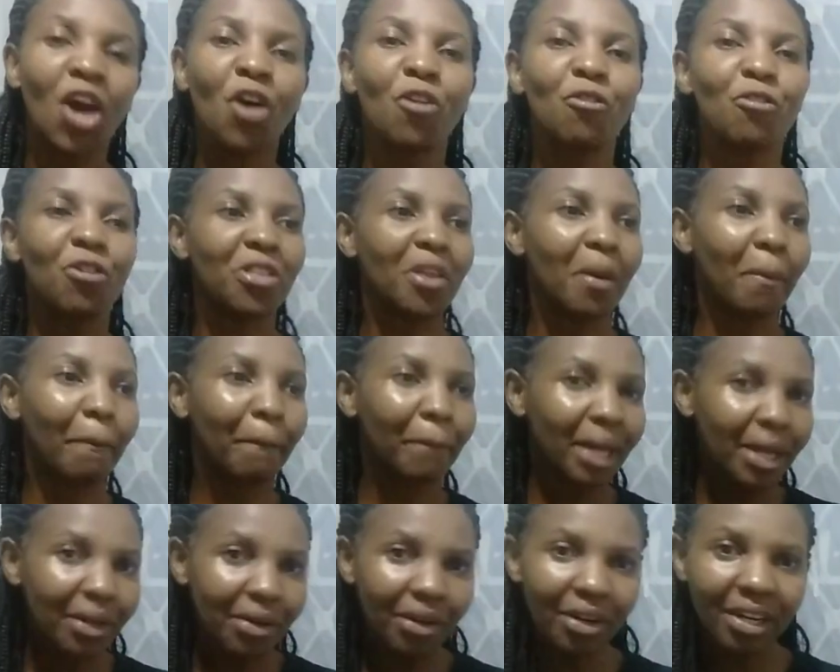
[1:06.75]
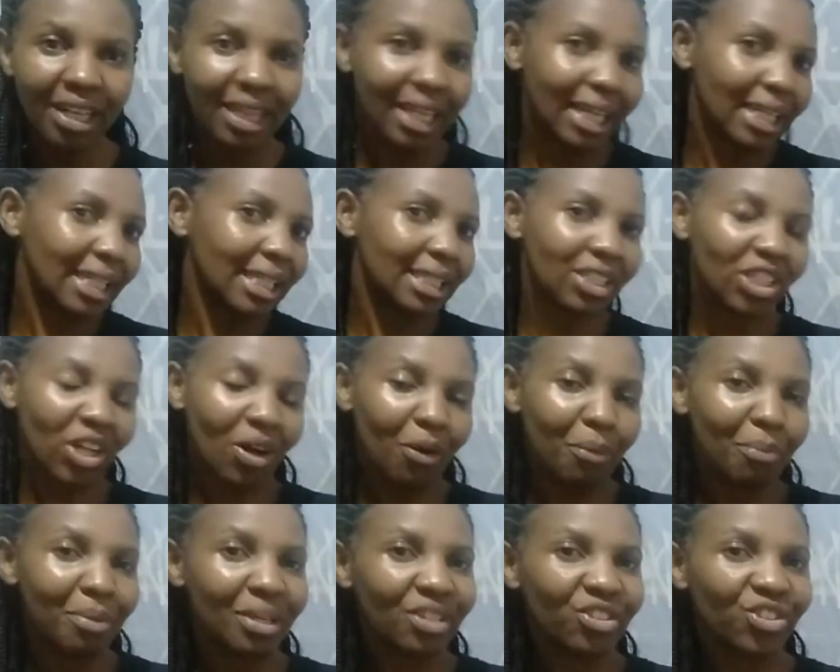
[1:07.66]
for the period that it shall
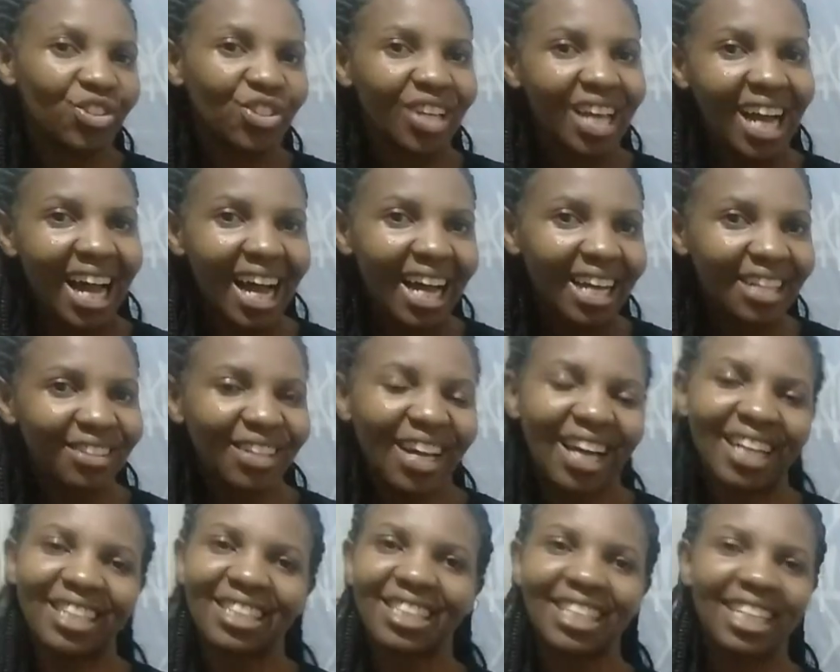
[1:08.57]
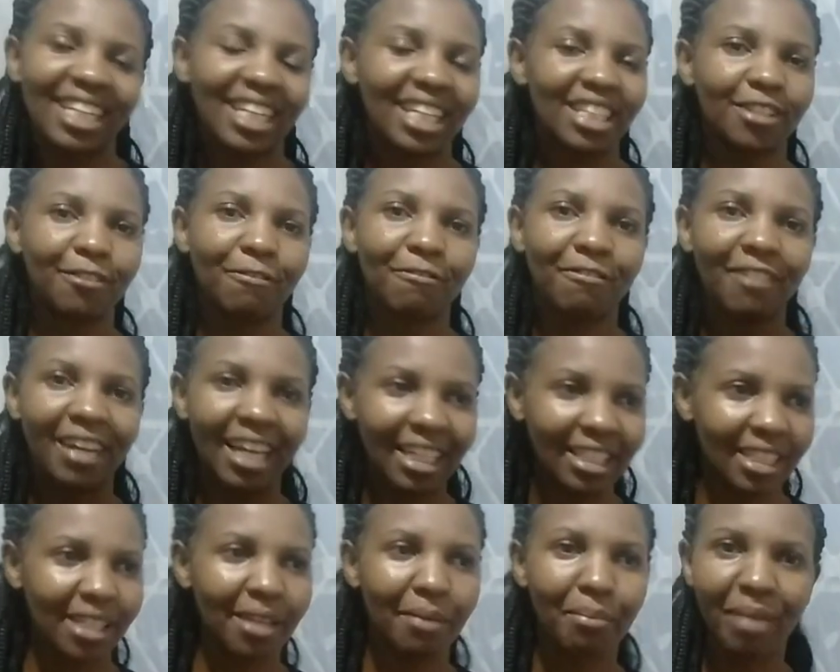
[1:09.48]
be scarce until it
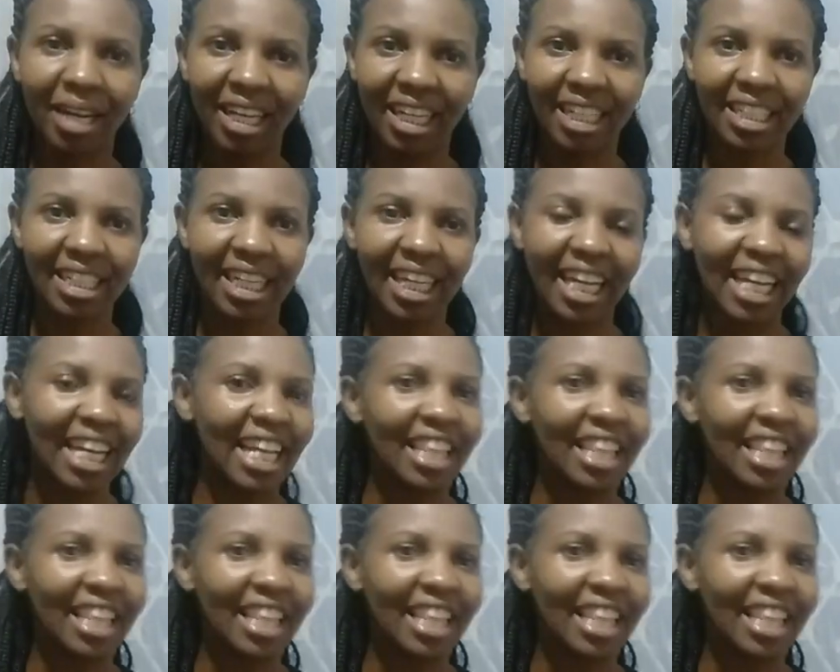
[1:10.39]
floods the market again,